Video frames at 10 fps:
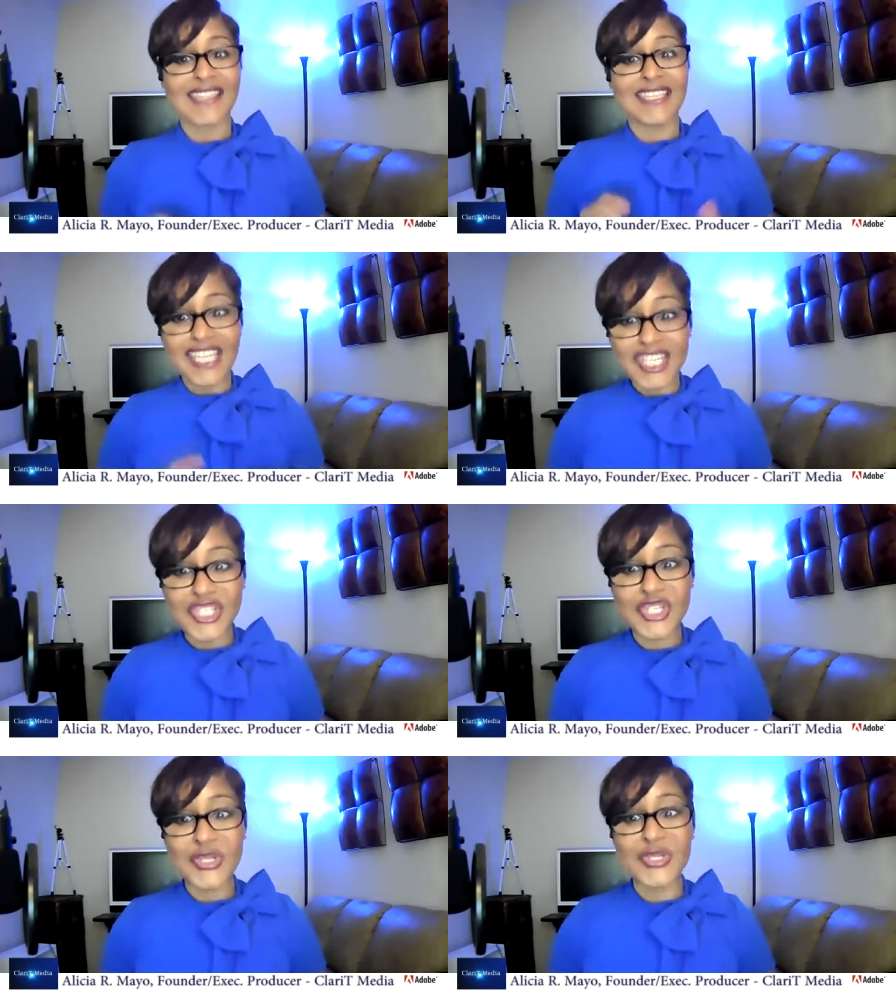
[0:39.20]
the
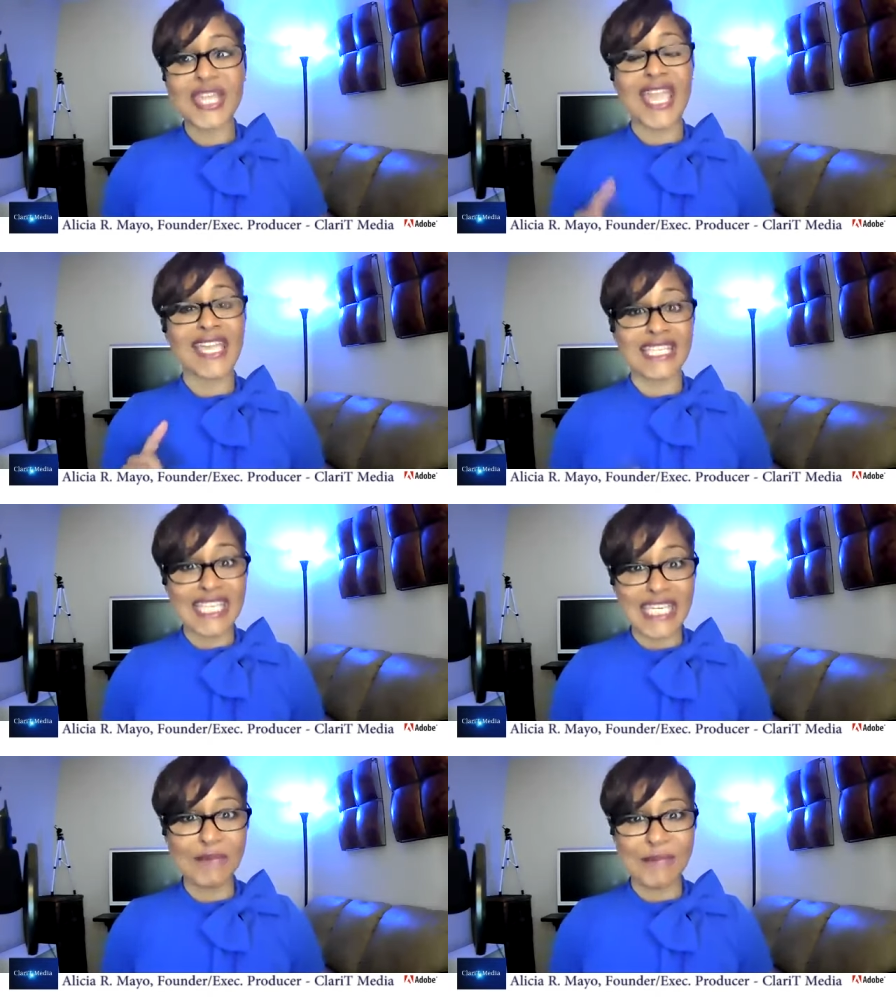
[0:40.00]
issues and
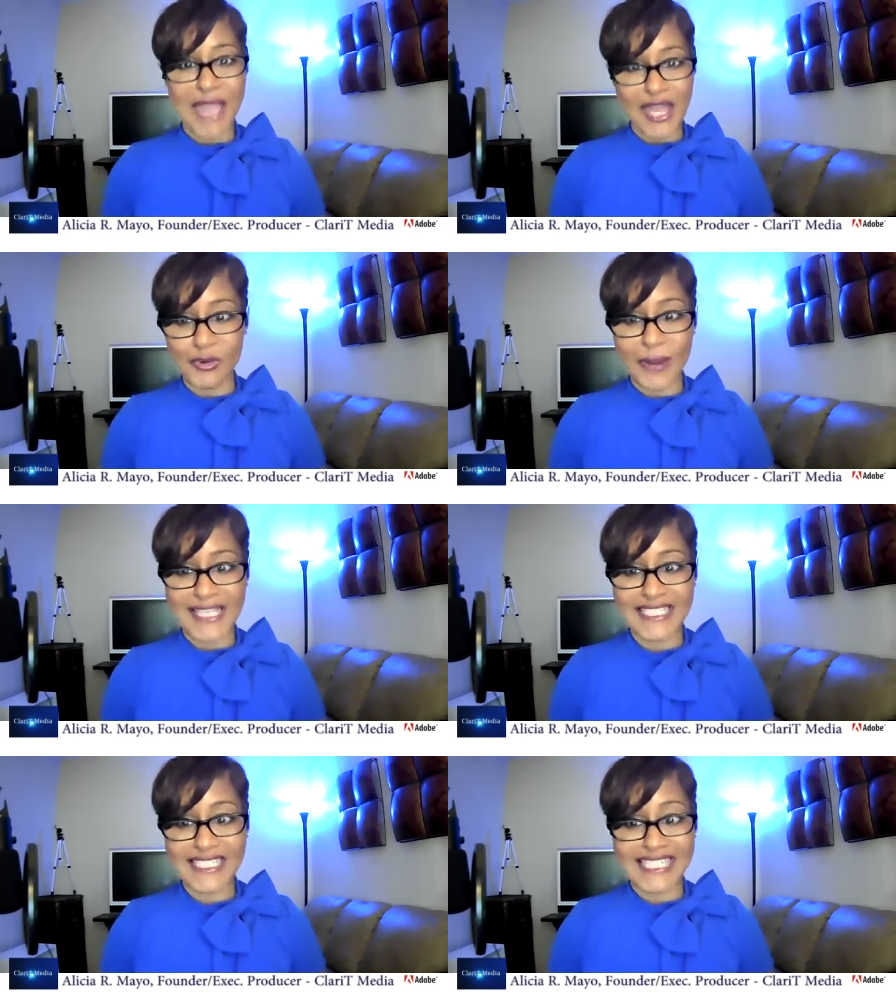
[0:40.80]
key
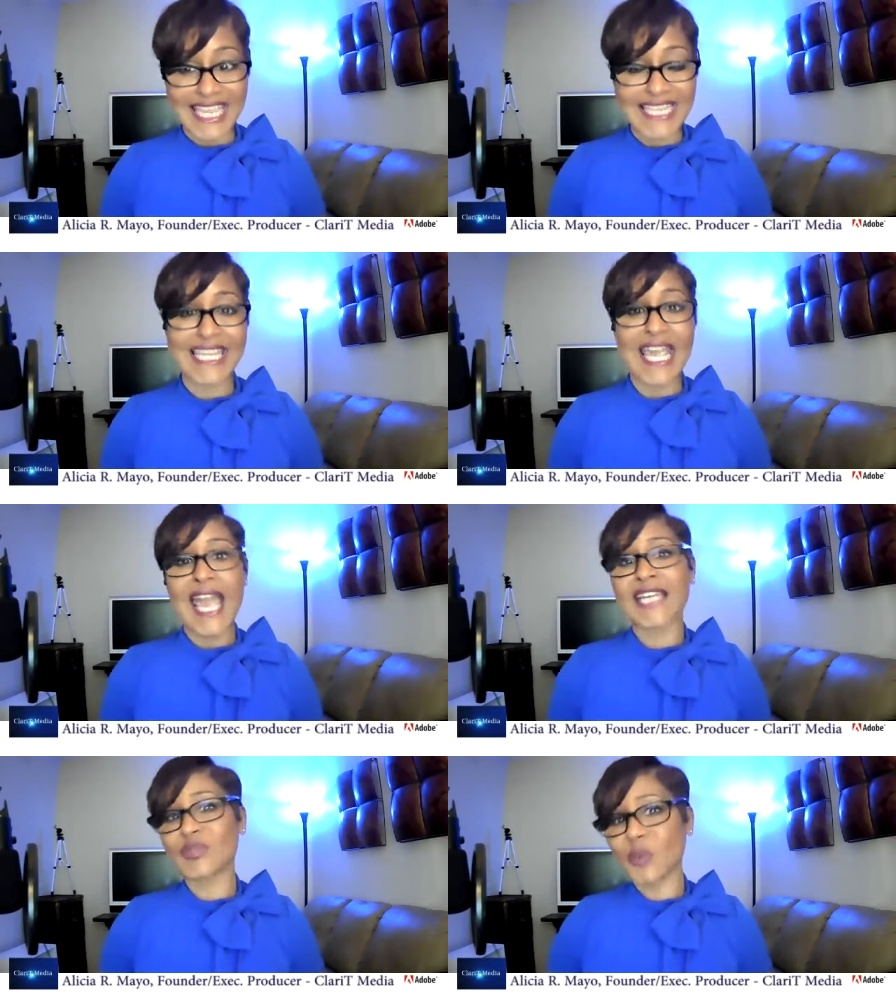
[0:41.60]
battleground states,
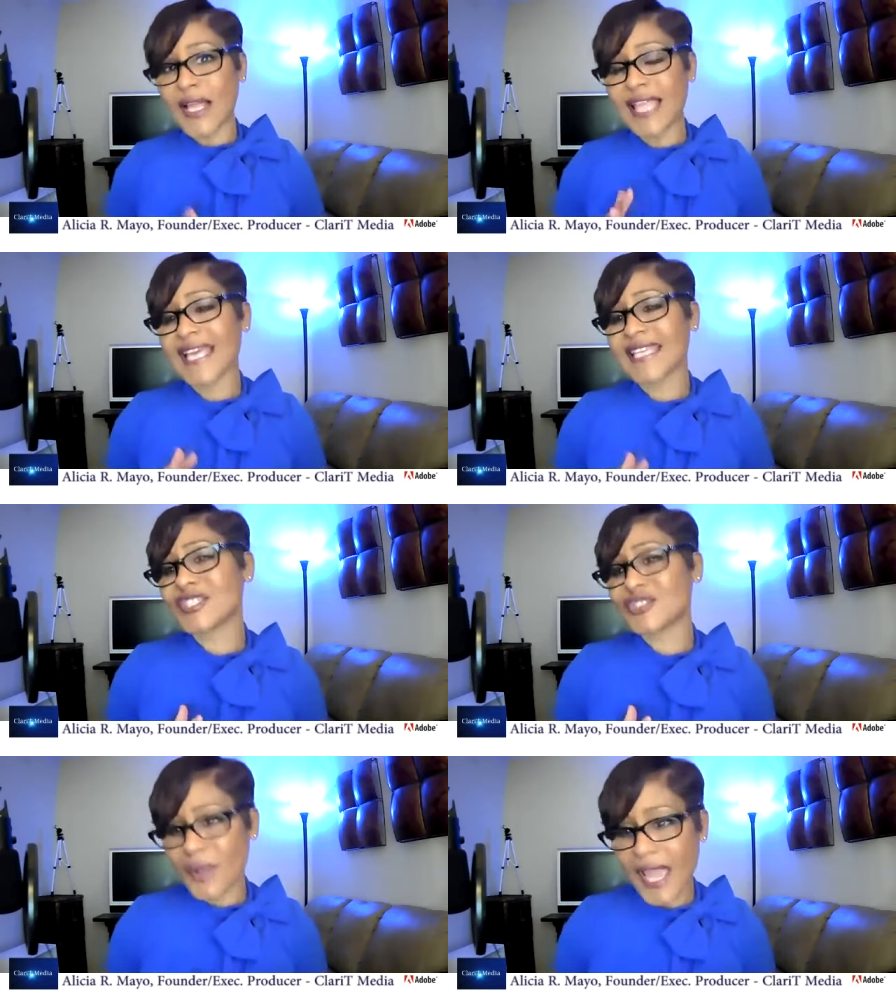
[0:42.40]
as well as
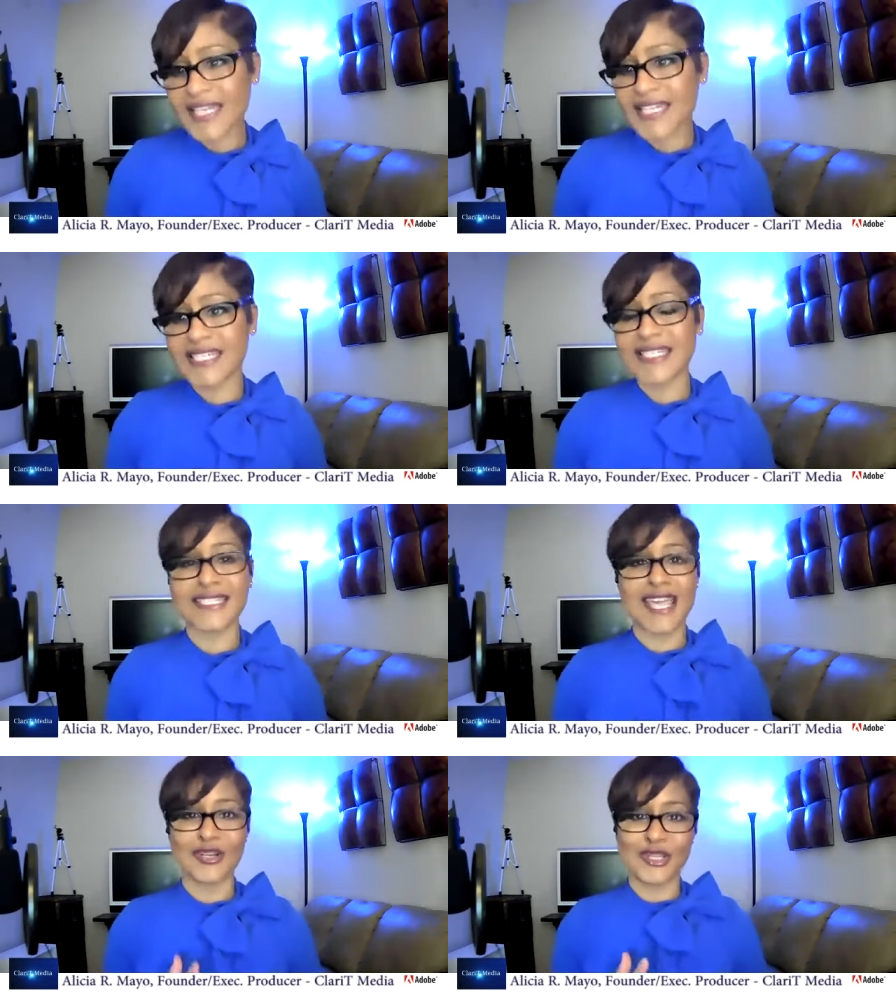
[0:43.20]
strategies
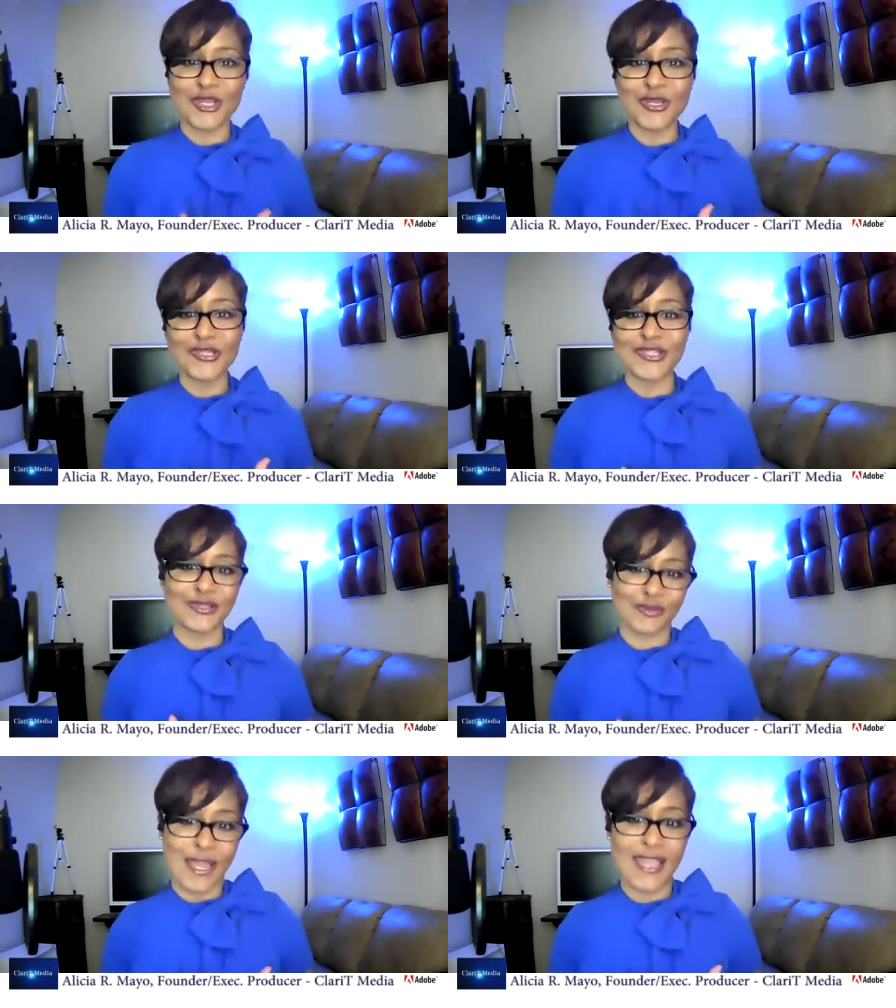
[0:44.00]
that are used to
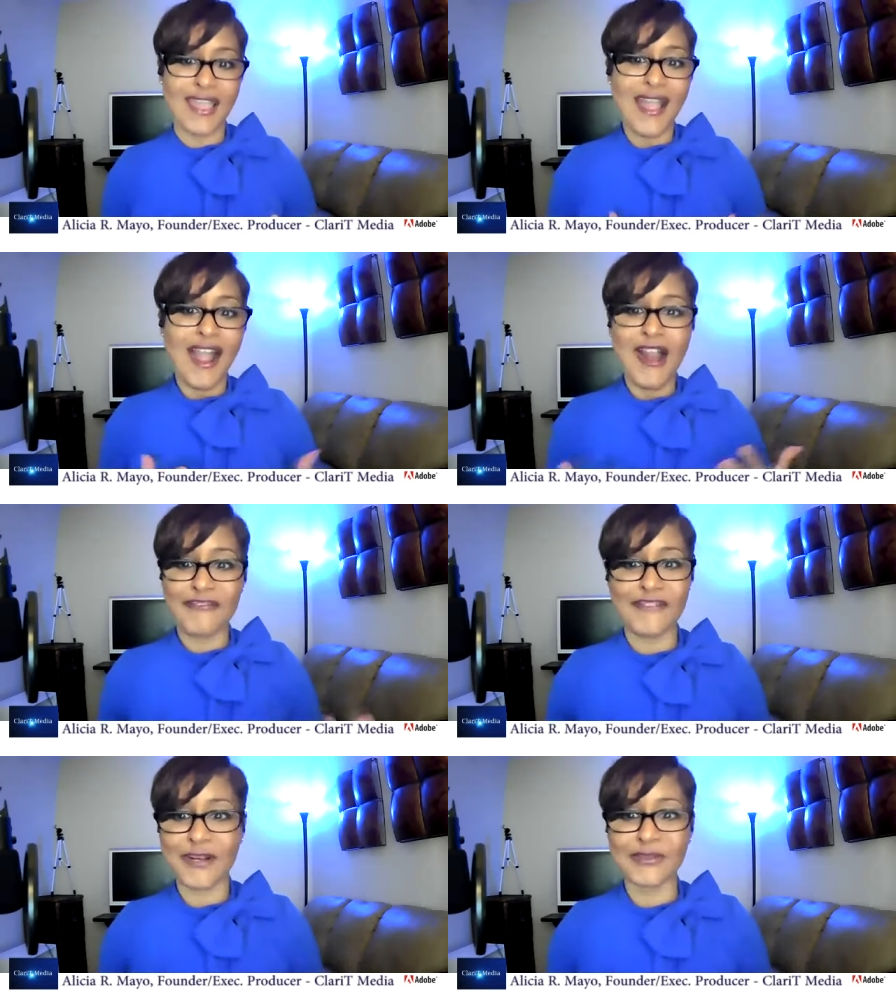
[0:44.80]
sway our
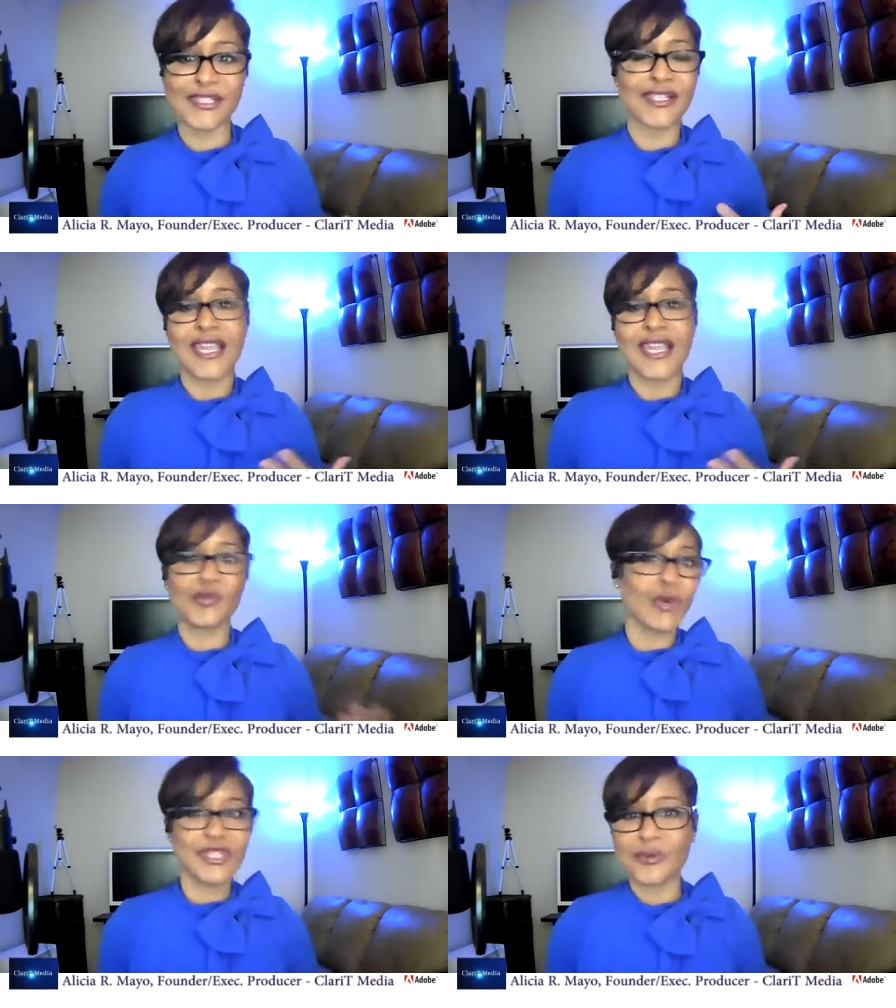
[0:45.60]
votes in
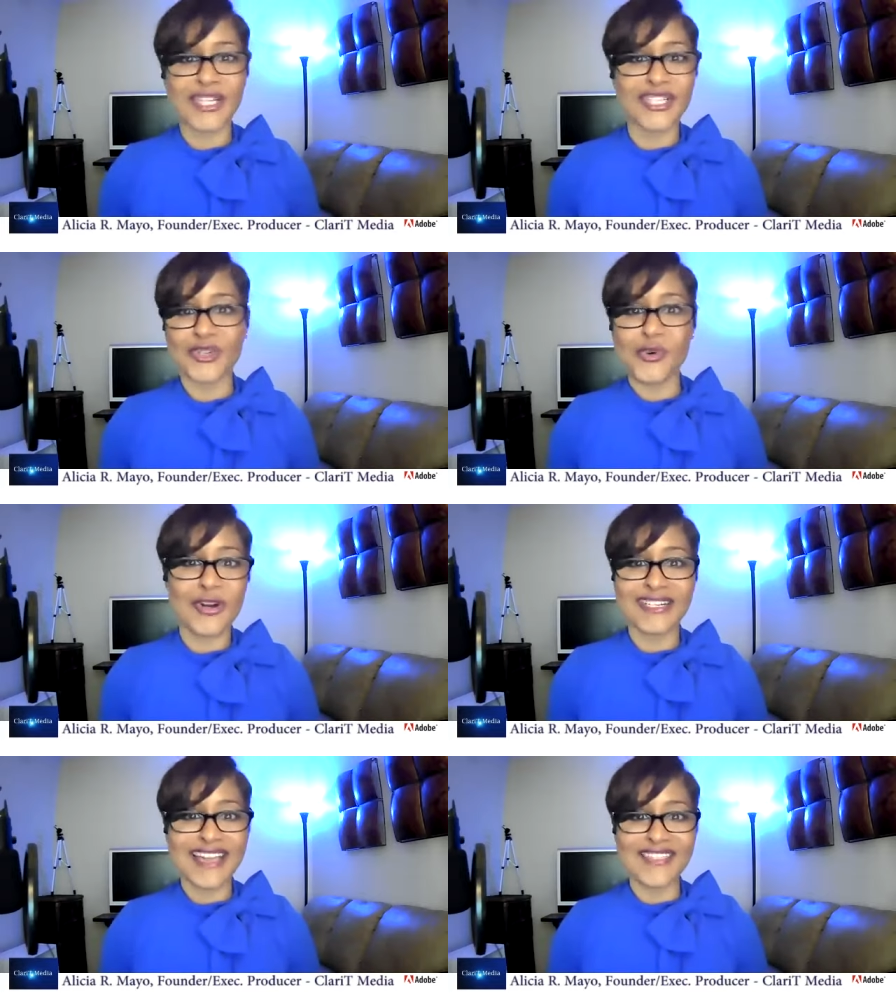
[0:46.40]
one direction or
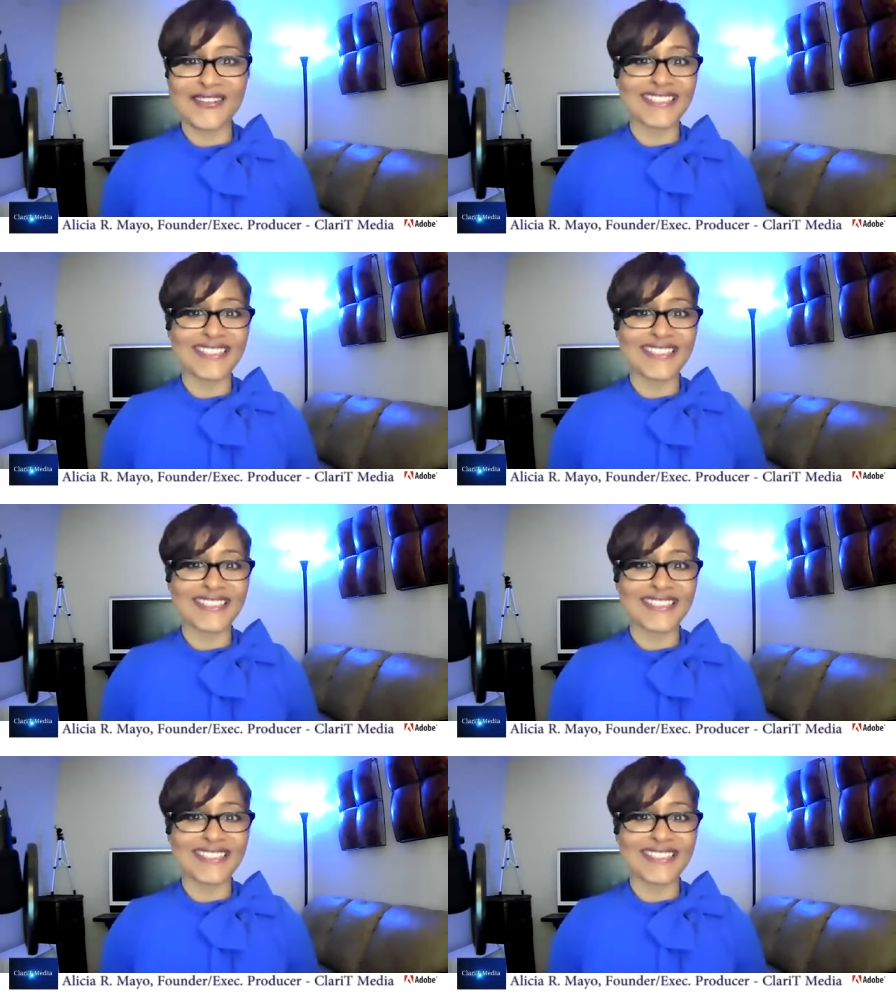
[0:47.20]
another.